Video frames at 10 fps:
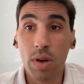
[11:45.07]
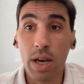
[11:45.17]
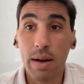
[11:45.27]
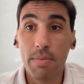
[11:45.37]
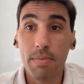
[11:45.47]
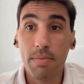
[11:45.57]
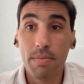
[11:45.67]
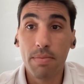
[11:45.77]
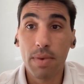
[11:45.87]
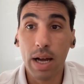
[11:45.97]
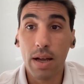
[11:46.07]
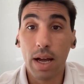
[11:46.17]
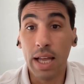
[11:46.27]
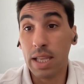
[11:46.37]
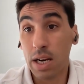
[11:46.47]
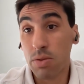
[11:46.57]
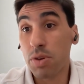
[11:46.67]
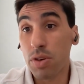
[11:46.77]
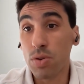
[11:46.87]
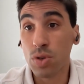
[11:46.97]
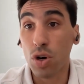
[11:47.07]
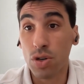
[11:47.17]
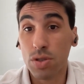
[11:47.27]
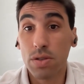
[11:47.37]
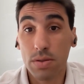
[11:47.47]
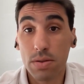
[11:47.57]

we have. Yeah, so and that we more, costs. Like,